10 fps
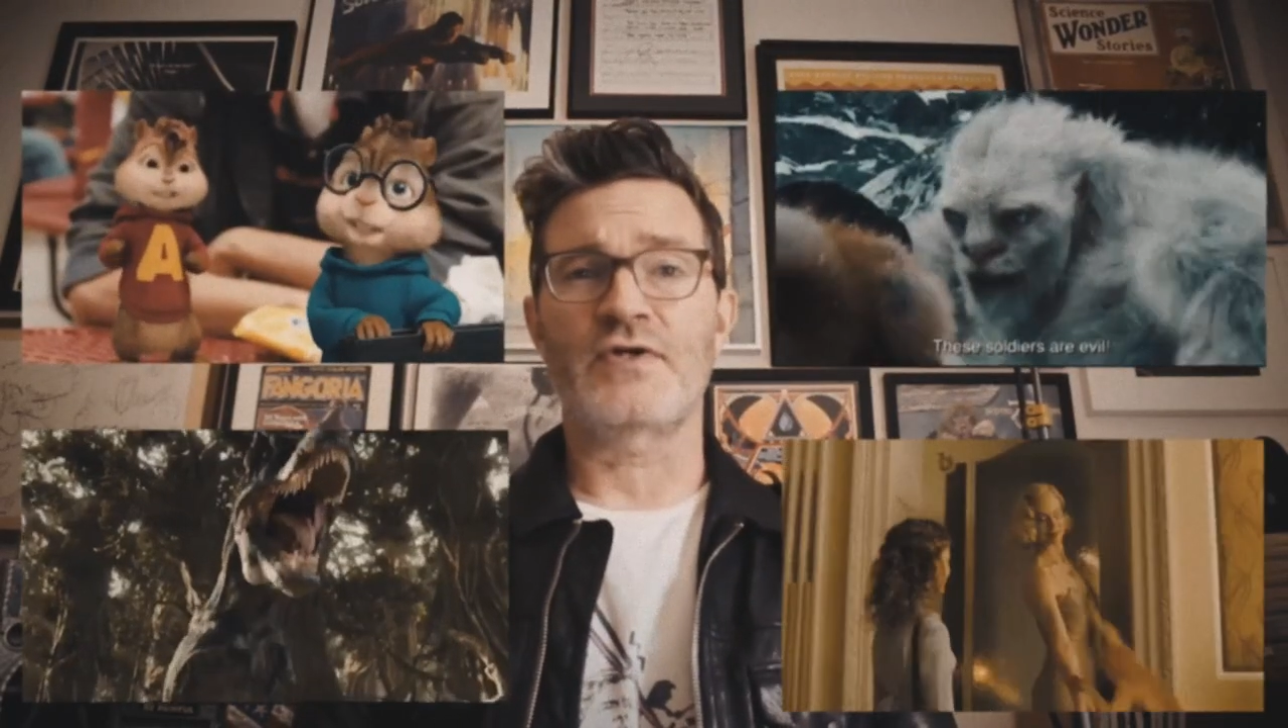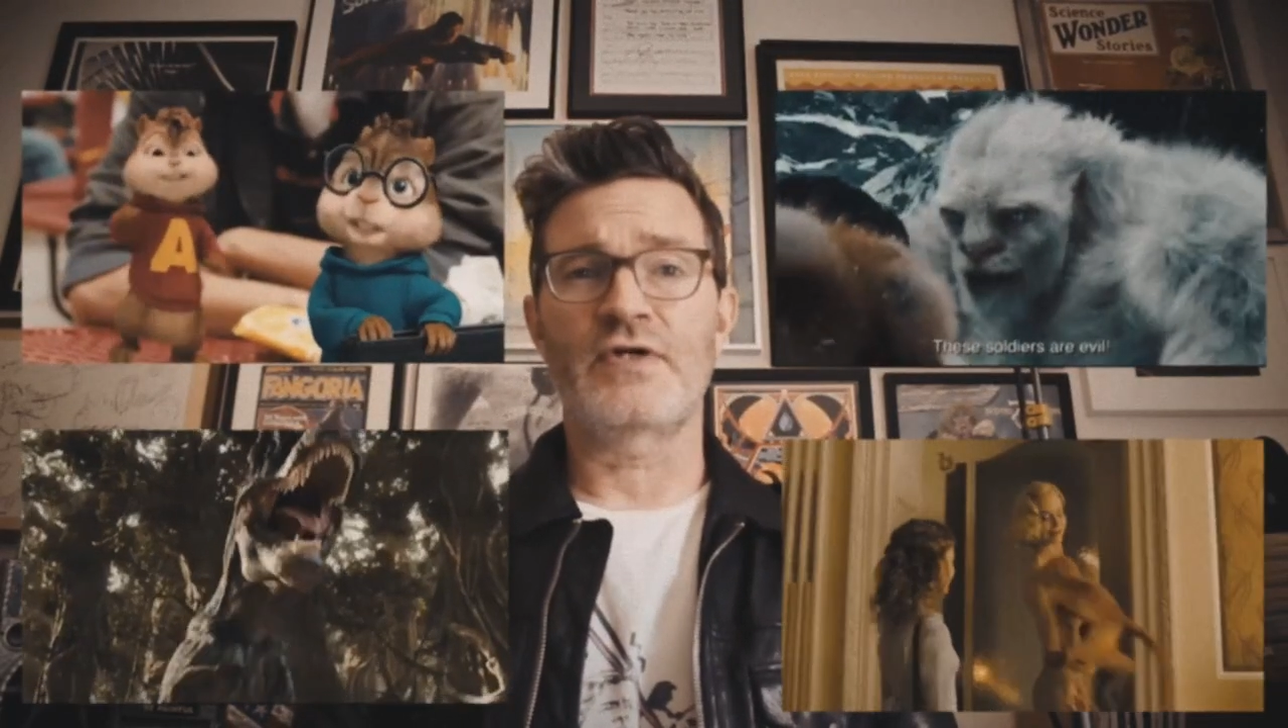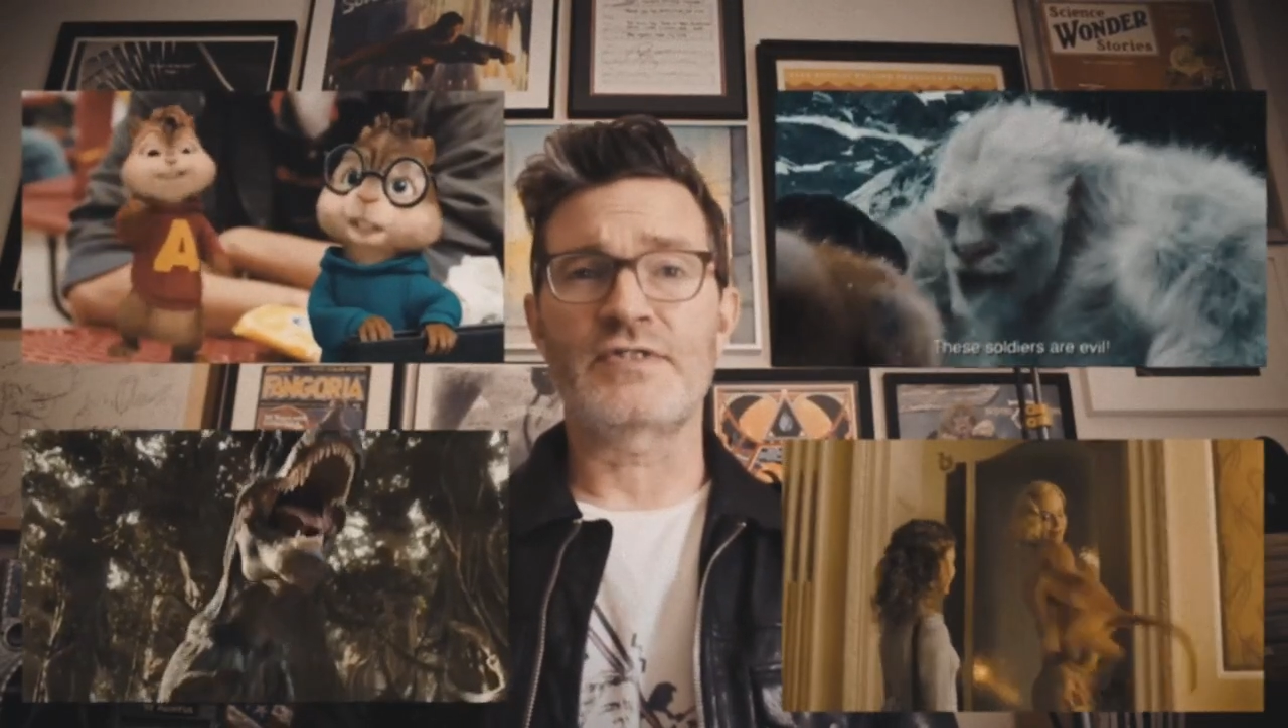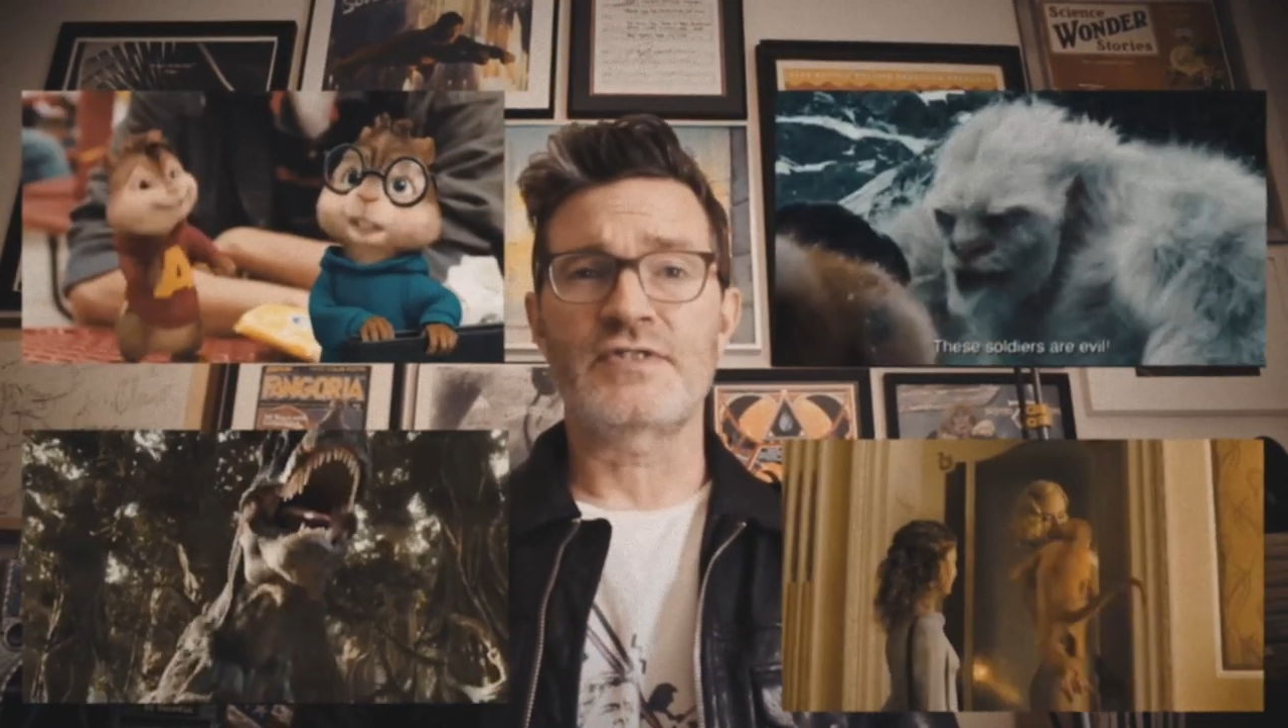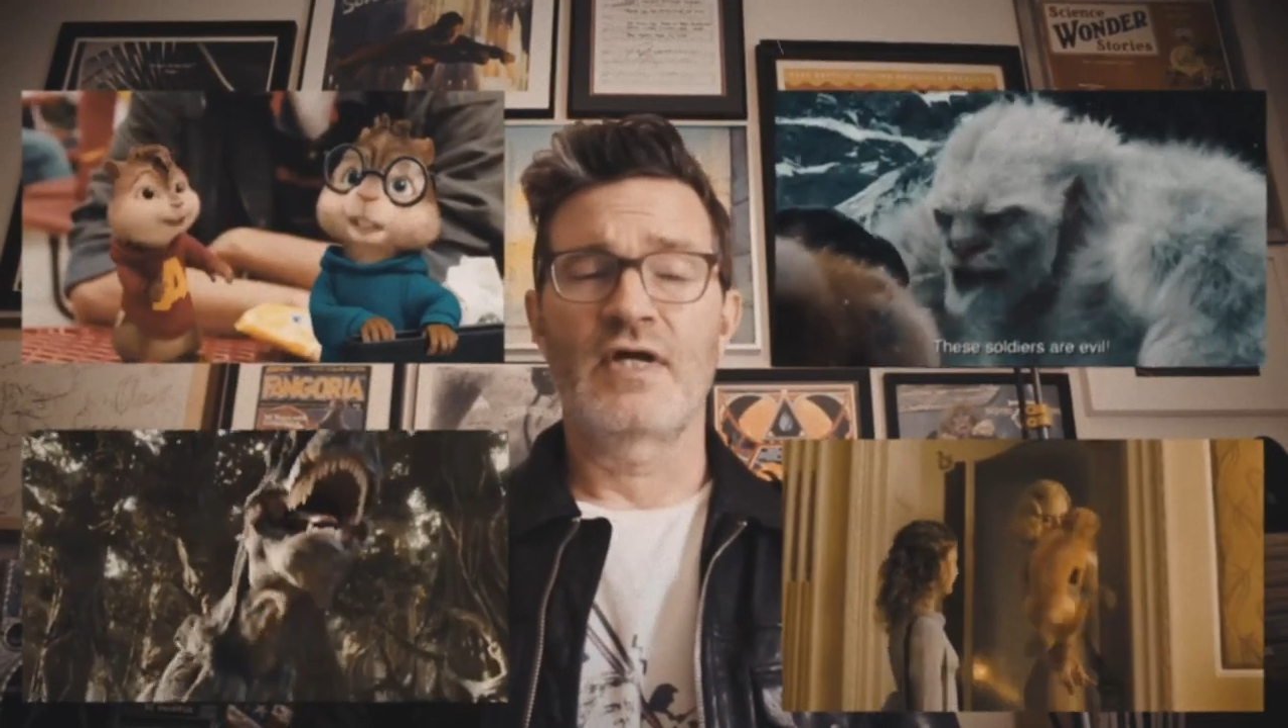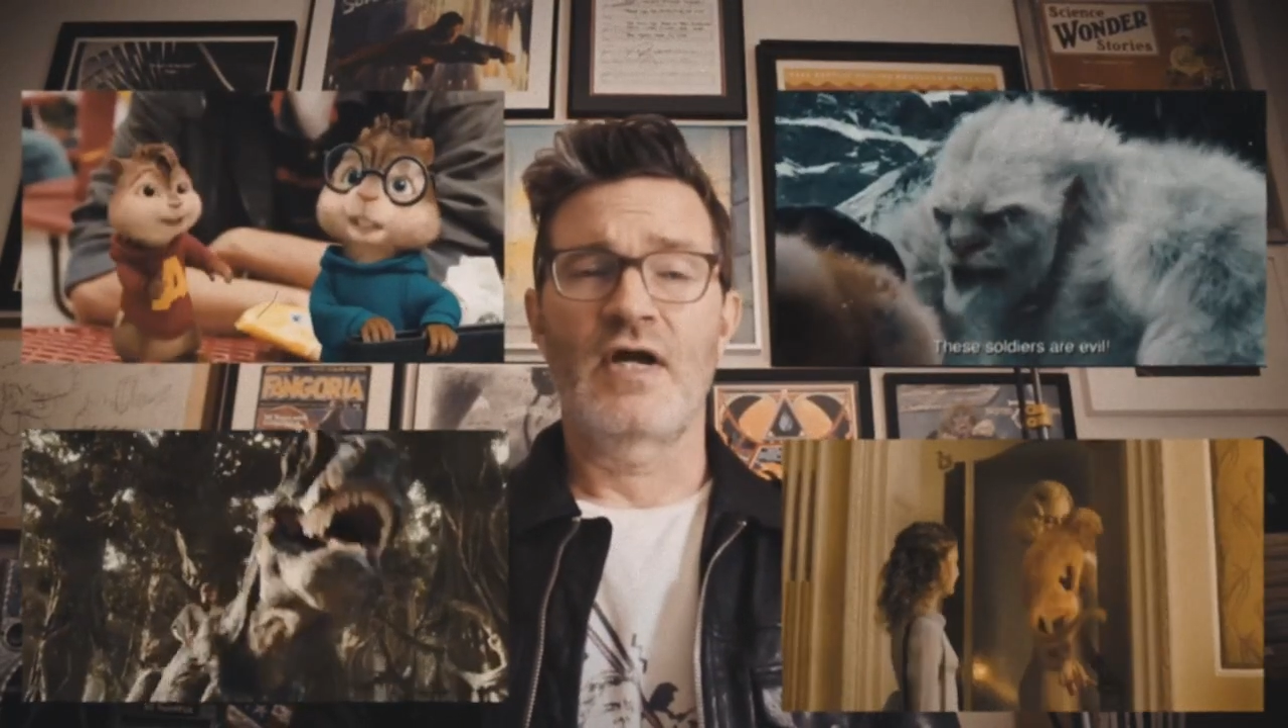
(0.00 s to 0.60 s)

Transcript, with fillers: artist.